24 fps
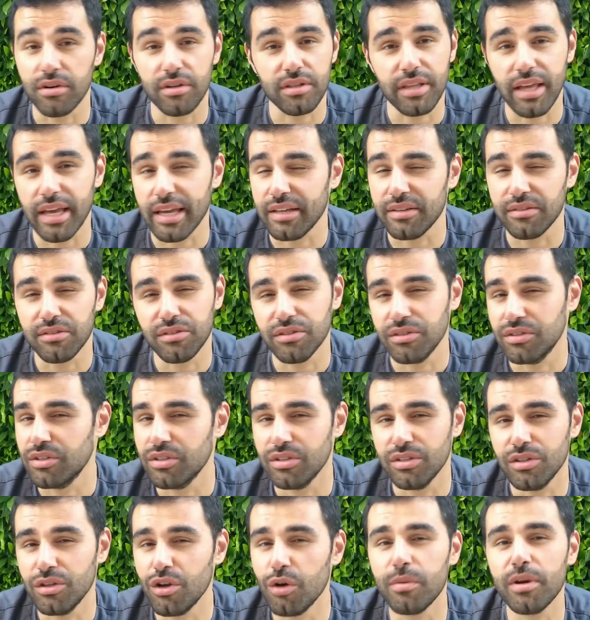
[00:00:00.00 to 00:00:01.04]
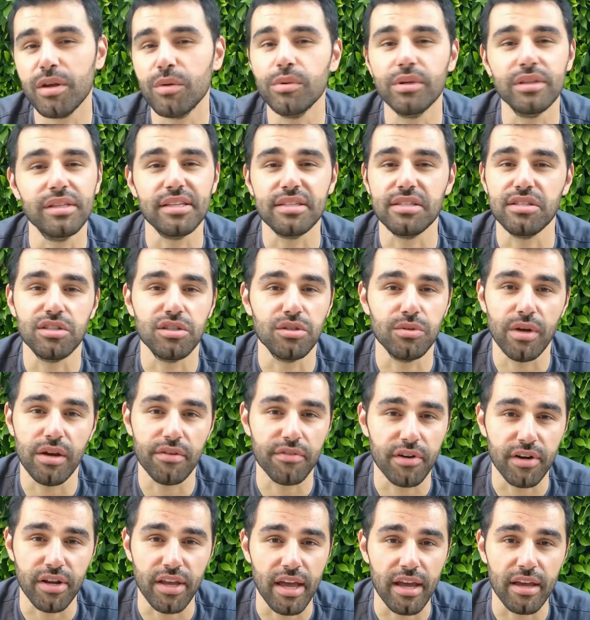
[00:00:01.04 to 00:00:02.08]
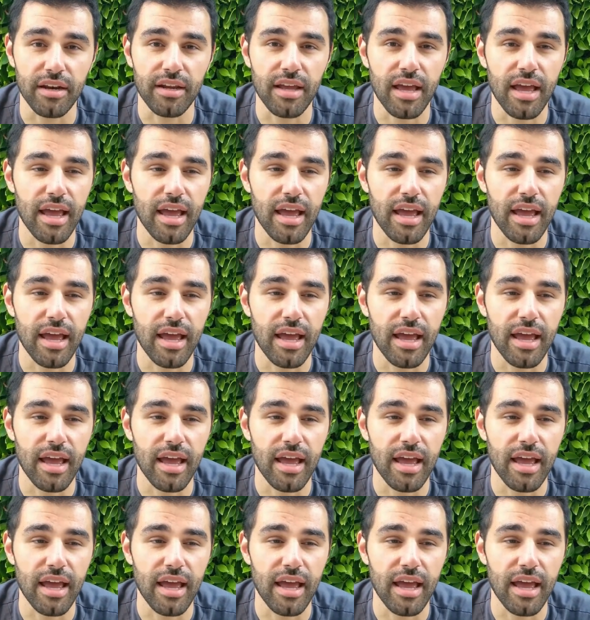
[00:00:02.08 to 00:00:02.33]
Like, nobody will listen to you ever again.